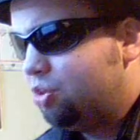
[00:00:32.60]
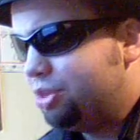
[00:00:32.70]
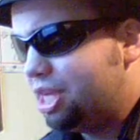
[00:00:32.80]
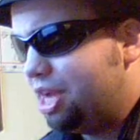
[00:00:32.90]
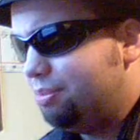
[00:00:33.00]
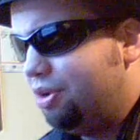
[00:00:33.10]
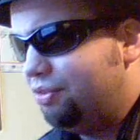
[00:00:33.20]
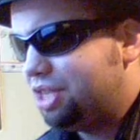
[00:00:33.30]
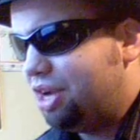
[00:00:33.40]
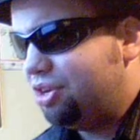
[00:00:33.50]
When the camp
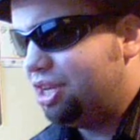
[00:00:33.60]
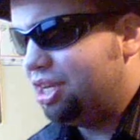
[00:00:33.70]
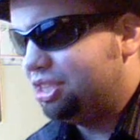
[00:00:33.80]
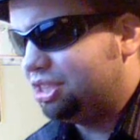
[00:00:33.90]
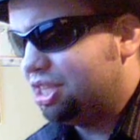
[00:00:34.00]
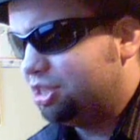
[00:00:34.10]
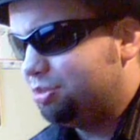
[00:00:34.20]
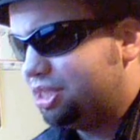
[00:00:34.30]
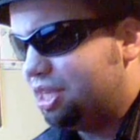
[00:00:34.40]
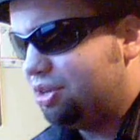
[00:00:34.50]
moves, Aaron and his sons
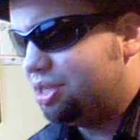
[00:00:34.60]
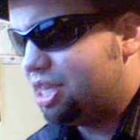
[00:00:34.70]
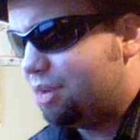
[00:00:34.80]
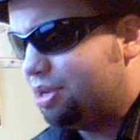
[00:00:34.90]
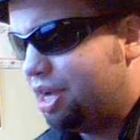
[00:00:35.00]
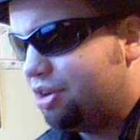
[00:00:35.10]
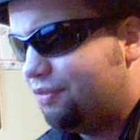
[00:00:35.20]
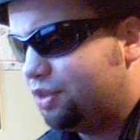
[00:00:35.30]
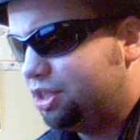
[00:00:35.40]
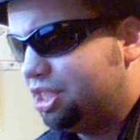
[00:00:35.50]
must enter the tabernacle
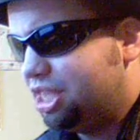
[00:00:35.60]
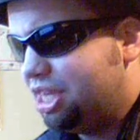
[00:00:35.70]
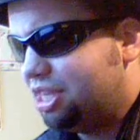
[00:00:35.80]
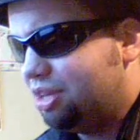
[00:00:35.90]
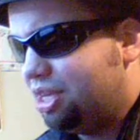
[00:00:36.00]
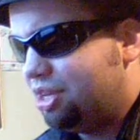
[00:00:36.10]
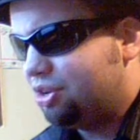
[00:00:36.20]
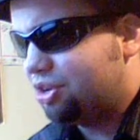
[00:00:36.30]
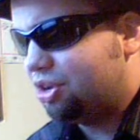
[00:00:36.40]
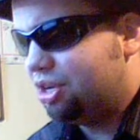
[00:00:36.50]
first to take down the
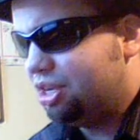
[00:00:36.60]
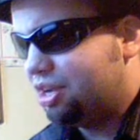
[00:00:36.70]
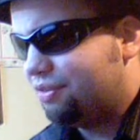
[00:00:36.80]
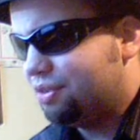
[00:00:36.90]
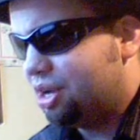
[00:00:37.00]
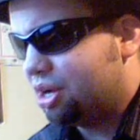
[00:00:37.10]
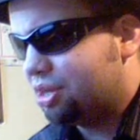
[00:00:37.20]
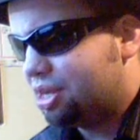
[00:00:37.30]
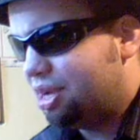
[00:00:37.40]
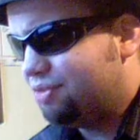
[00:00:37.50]
inner curtain and cover the Ark
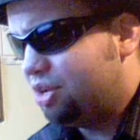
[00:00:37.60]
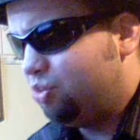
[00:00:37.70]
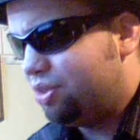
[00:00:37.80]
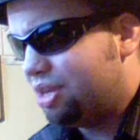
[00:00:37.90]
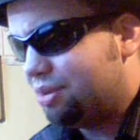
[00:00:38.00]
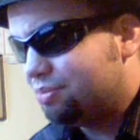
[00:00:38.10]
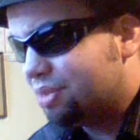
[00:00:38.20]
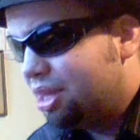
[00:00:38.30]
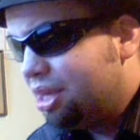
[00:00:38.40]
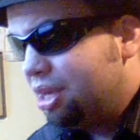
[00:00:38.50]
of the Covenant with it.
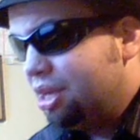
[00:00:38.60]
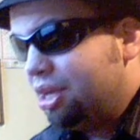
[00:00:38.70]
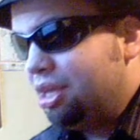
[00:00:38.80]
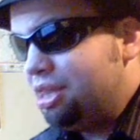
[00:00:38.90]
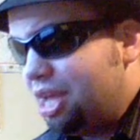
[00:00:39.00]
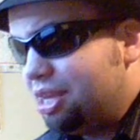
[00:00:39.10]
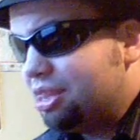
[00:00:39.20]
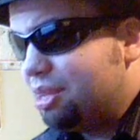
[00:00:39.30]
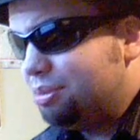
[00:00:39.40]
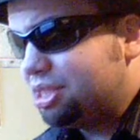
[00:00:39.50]

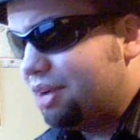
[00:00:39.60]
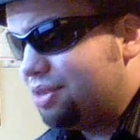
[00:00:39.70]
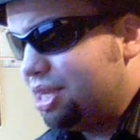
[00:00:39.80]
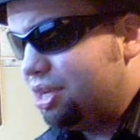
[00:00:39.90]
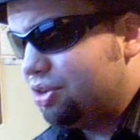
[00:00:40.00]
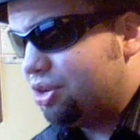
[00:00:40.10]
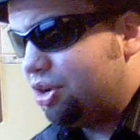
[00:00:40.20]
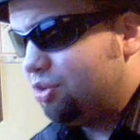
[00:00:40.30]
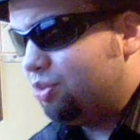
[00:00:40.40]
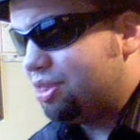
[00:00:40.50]
Then they must cover the inner
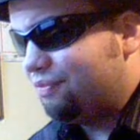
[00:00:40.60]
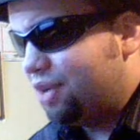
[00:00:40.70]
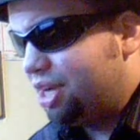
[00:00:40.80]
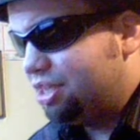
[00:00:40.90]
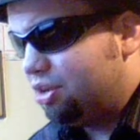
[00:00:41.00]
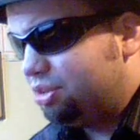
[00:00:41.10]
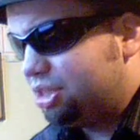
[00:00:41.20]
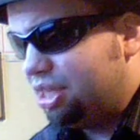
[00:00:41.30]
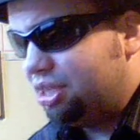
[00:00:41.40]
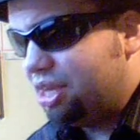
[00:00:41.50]
curtain with the fine
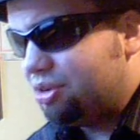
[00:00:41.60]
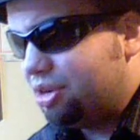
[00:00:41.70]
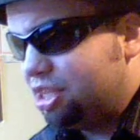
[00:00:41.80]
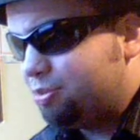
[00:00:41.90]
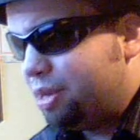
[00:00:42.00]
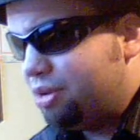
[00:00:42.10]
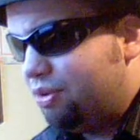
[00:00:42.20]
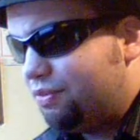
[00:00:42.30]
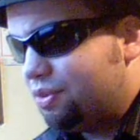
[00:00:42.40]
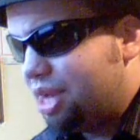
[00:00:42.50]
goatskin leather and spread
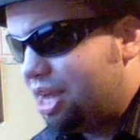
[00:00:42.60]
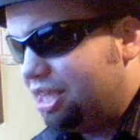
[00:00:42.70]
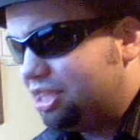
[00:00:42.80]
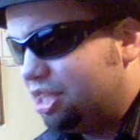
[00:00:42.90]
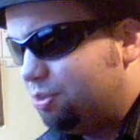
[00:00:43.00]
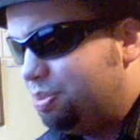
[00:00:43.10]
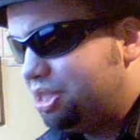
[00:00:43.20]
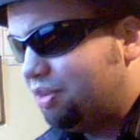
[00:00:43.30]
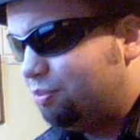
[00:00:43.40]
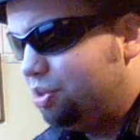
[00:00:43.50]
over that a single
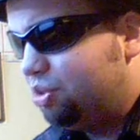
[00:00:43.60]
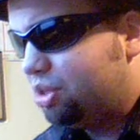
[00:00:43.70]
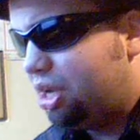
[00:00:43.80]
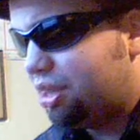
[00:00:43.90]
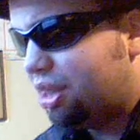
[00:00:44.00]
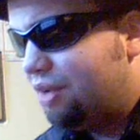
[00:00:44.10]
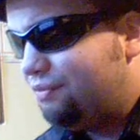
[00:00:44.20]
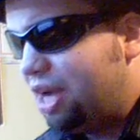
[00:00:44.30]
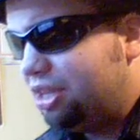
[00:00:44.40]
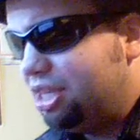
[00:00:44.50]
piece of blue cloth.
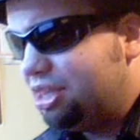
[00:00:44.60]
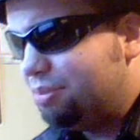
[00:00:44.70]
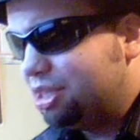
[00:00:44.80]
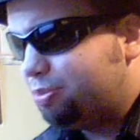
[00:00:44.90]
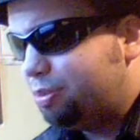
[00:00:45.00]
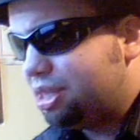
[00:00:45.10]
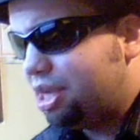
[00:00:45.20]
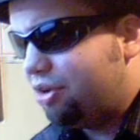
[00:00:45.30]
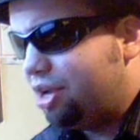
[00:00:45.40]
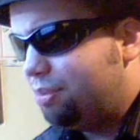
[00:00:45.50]
Finally, they must put the
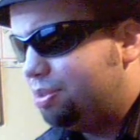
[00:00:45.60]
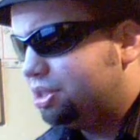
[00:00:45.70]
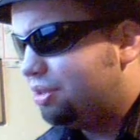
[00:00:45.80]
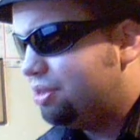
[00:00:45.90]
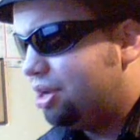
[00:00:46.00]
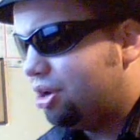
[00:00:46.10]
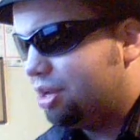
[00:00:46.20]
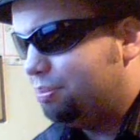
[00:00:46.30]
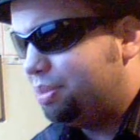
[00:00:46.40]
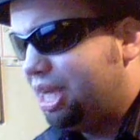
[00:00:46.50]
carrying poles of the
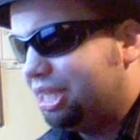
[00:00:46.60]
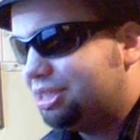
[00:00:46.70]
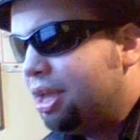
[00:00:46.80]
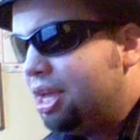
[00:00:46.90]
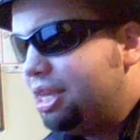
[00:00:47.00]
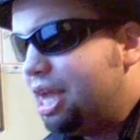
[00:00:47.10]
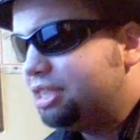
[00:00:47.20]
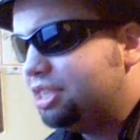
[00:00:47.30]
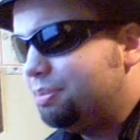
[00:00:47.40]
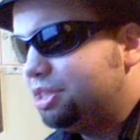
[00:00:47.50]
Ark in place.
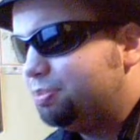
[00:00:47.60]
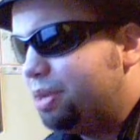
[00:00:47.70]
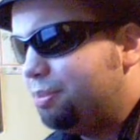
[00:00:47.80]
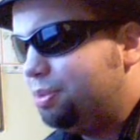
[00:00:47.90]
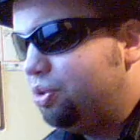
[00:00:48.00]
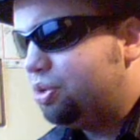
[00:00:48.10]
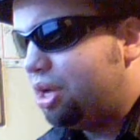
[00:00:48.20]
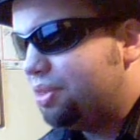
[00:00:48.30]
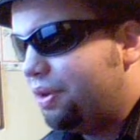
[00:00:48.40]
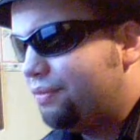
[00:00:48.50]
Next, they must spread a blue
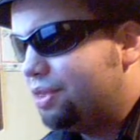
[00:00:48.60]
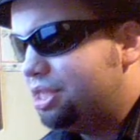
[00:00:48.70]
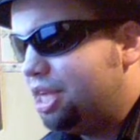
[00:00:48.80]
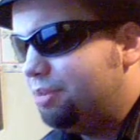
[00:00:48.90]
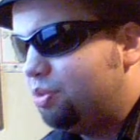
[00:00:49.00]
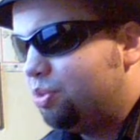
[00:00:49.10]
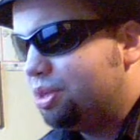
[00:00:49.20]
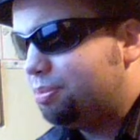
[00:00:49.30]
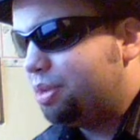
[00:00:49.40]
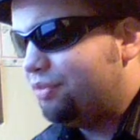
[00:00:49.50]
cloth over the table where
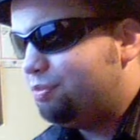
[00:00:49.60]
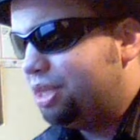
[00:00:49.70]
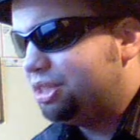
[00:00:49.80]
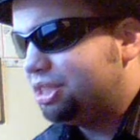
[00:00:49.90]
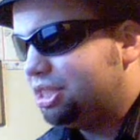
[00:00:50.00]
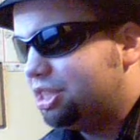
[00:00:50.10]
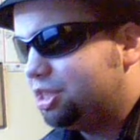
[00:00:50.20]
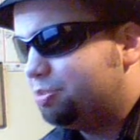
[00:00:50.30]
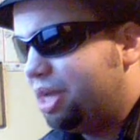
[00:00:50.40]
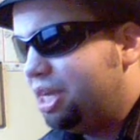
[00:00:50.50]
the bread of presence is
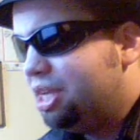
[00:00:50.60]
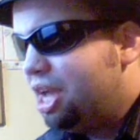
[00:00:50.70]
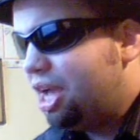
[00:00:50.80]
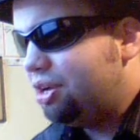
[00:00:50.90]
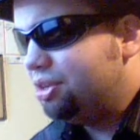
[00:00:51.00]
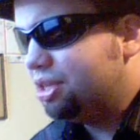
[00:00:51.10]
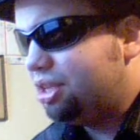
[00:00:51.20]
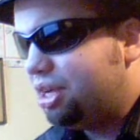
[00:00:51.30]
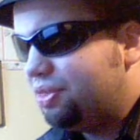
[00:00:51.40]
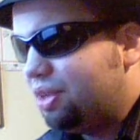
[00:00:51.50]
displayed, and on the
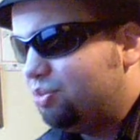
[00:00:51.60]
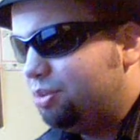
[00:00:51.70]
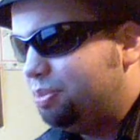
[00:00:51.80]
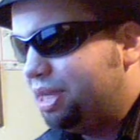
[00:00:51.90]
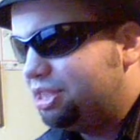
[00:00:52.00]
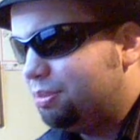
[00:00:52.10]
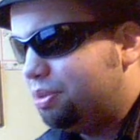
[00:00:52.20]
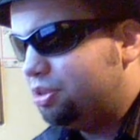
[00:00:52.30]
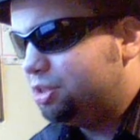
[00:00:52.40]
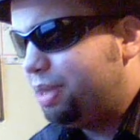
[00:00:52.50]
cloth they will place the
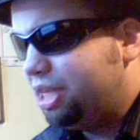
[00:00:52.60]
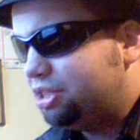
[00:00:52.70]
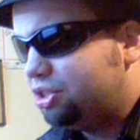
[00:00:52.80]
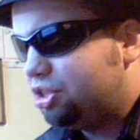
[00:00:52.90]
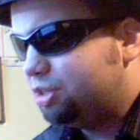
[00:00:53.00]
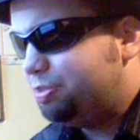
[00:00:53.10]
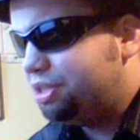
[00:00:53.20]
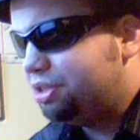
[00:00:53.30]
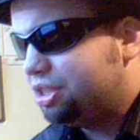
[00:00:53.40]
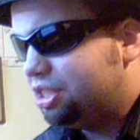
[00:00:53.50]
bowls, pans, jars,
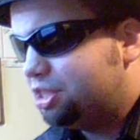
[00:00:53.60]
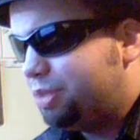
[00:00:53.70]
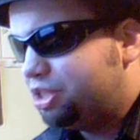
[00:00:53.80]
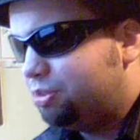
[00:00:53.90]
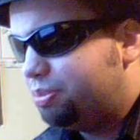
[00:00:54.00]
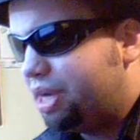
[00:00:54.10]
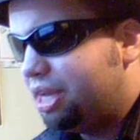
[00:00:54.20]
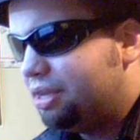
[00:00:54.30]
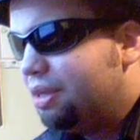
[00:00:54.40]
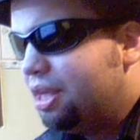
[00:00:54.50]
pitchers, and special
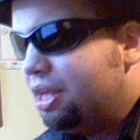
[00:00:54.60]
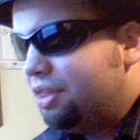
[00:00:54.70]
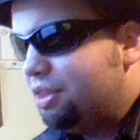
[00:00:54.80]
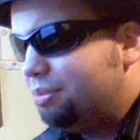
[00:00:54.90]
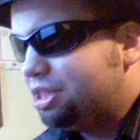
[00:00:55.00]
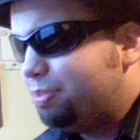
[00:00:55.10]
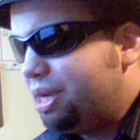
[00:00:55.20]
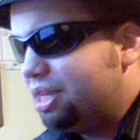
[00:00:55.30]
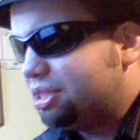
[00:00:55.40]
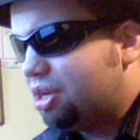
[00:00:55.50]
bread. They must
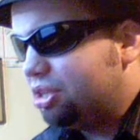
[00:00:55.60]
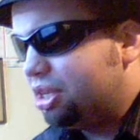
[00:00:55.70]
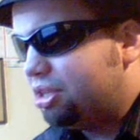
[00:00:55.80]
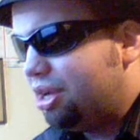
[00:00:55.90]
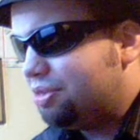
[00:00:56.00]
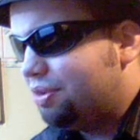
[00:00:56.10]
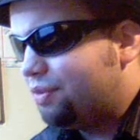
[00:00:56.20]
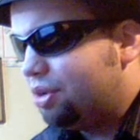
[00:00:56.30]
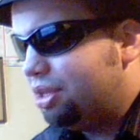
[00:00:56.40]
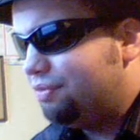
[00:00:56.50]
spread a scarlet cloth
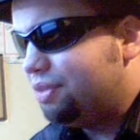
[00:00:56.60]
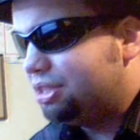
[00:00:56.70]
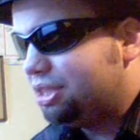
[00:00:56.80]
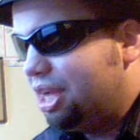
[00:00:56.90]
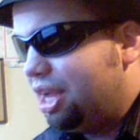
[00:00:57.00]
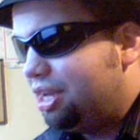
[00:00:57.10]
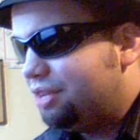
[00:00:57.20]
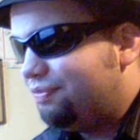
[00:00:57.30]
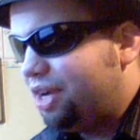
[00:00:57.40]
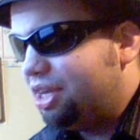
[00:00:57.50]
over all of this,
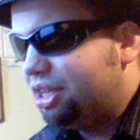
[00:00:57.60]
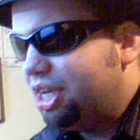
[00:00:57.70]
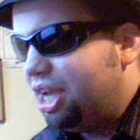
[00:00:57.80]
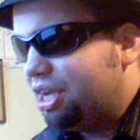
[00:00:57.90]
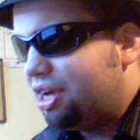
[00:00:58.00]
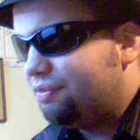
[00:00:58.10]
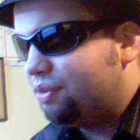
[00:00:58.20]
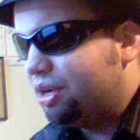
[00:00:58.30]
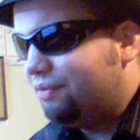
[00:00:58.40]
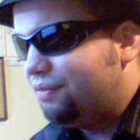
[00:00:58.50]
and finally a
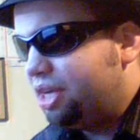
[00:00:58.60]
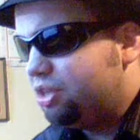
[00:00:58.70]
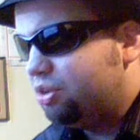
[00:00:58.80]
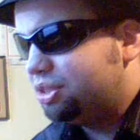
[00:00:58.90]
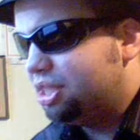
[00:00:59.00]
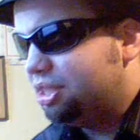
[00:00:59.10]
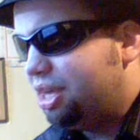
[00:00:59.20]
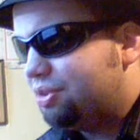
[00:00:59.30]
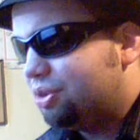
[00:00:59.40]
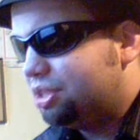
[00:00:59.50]
covering of fine goatskin
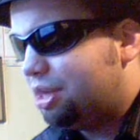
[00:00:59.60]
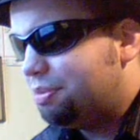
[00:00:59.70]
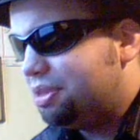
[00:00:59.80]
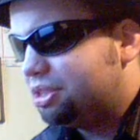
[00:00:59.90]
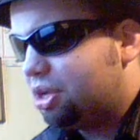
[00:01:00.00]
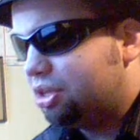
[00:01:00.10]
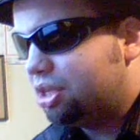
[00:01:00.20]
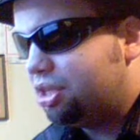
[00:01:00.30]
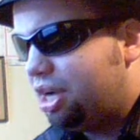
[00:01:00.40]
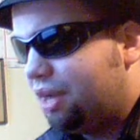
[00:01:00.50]
leather on top of the
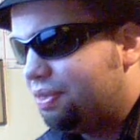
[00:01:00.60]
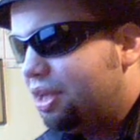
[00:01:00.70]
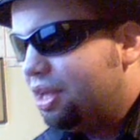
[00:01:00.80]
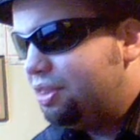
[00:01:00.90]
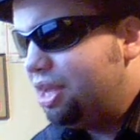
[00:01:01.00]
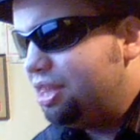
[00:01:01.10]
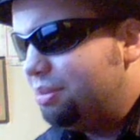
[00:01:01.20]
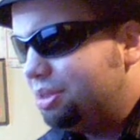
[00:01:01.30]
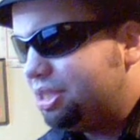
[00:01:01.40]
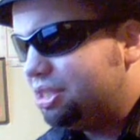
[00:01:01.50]
scarlet cloth. Then
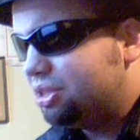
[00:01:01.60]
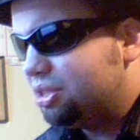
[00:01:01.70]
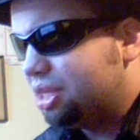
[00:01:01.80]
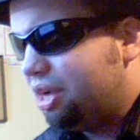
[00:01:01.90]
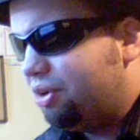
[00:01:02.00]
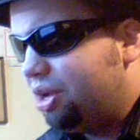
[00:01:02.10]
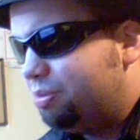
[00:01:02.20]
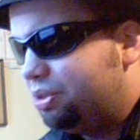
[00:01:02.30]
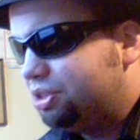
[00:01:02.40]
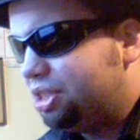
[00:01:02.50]
they must insert the
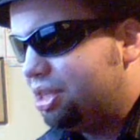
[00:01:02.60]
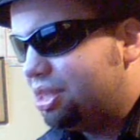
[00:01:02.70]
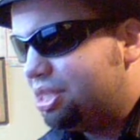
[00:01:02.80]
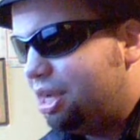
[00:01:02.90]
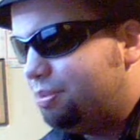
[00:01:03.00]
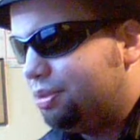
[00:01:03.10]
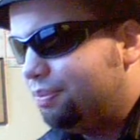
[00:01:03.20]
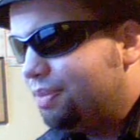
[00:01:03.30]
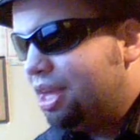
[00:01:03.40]
carrying poles into the table.